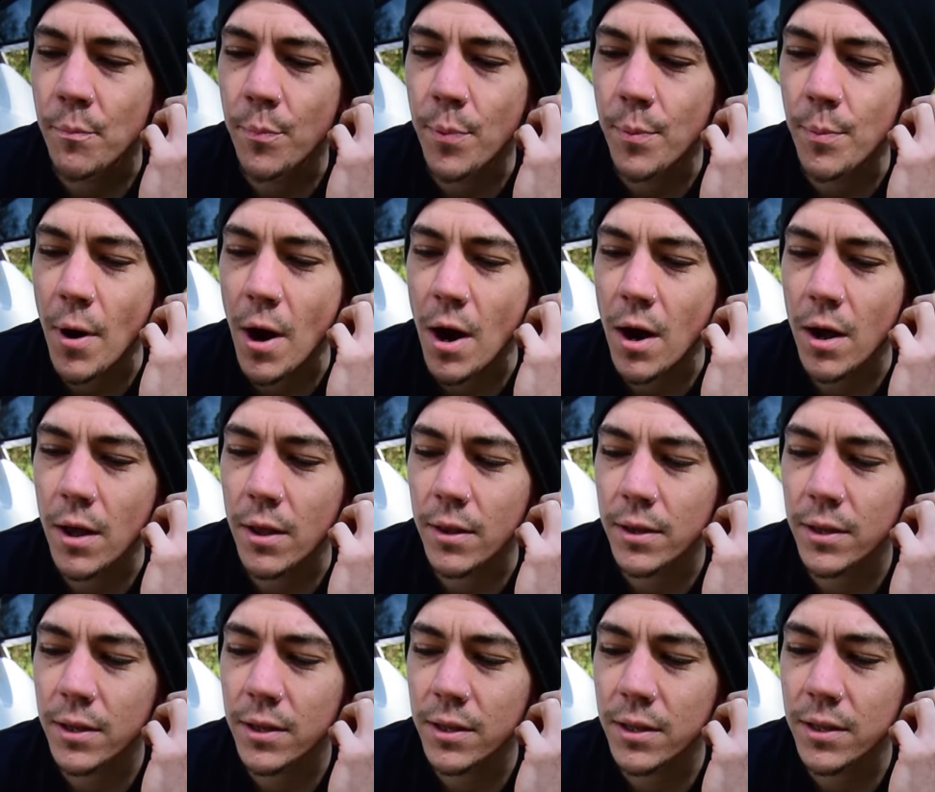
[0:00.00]
But
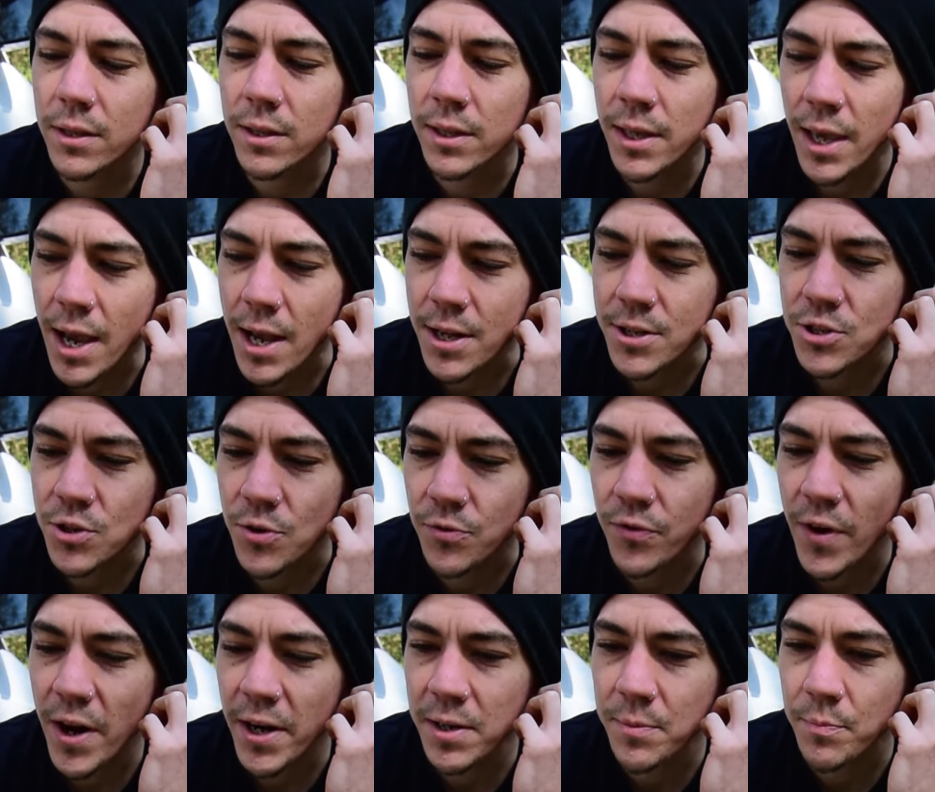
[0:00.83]
yeah, so
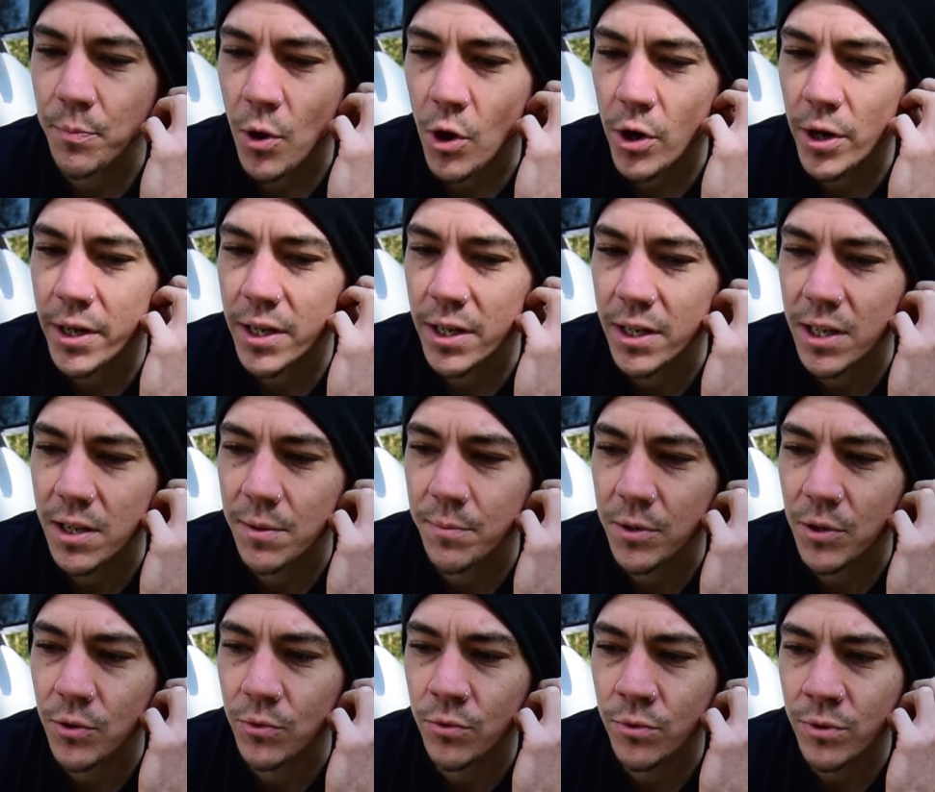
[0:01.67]
finding parking can
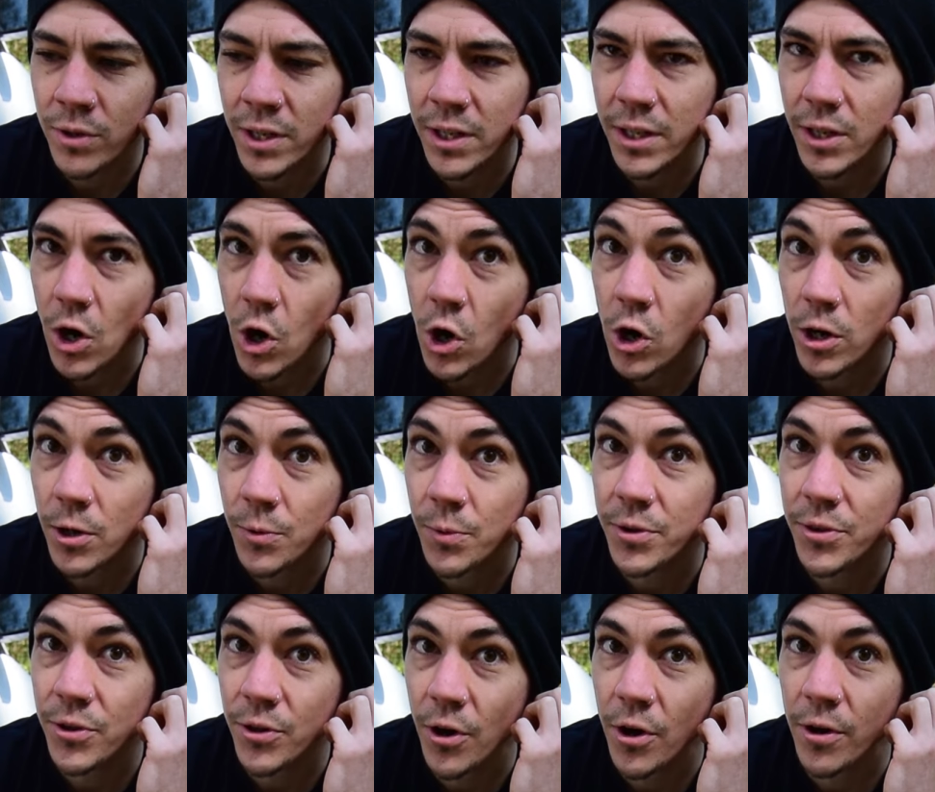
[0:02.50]
be really hard
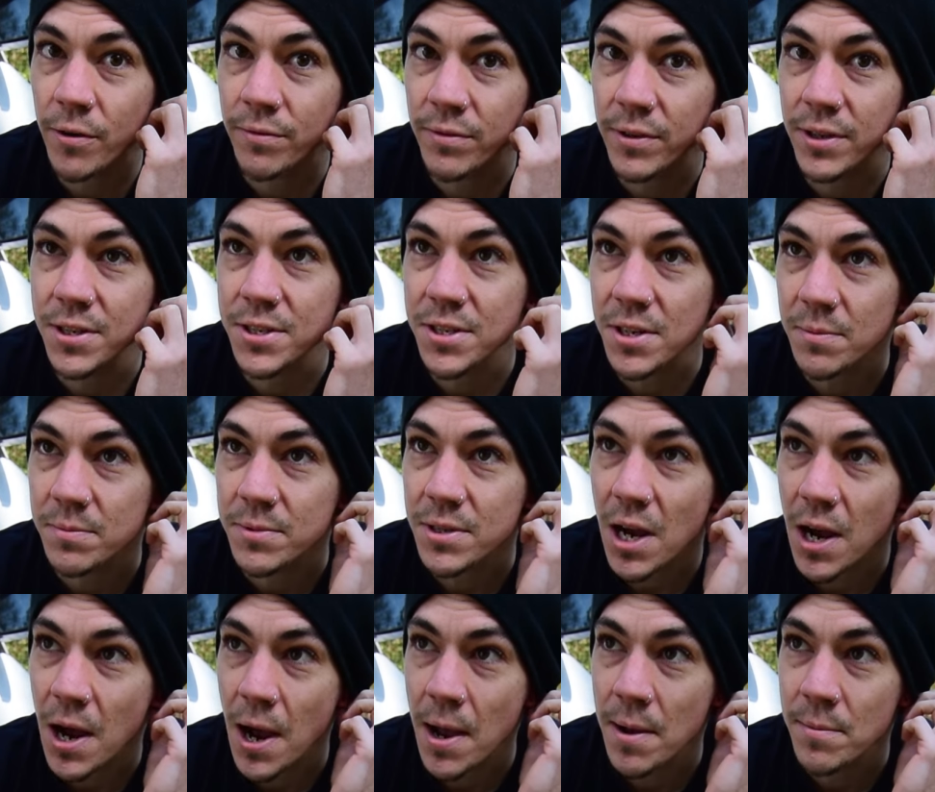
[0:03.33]
with an RV
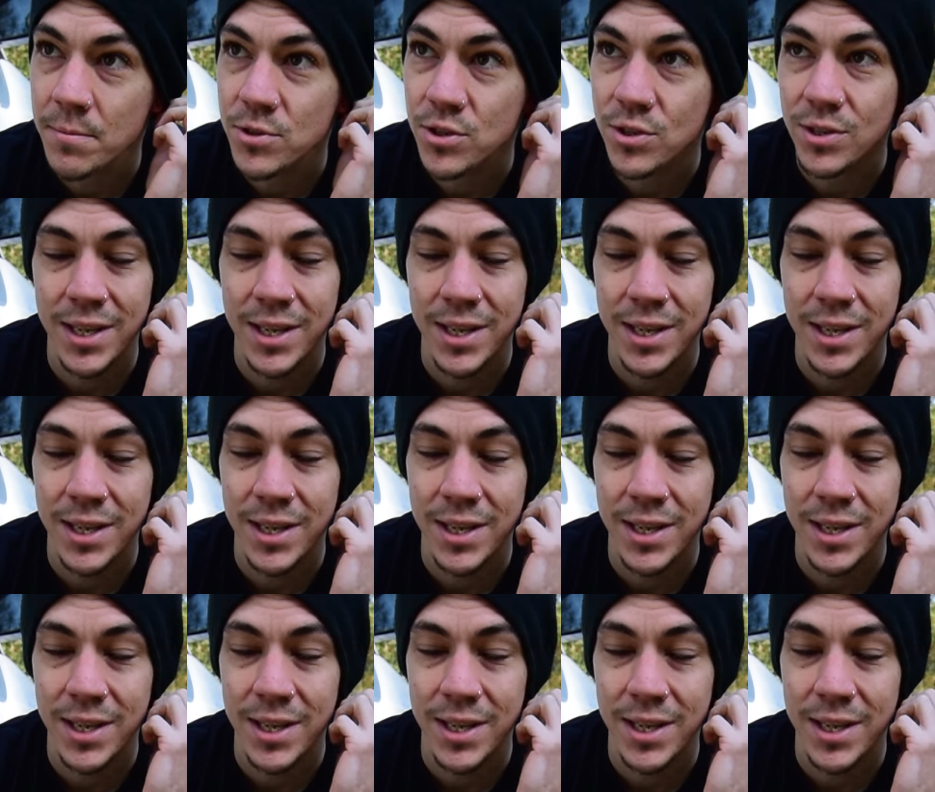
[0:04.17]
sometimes.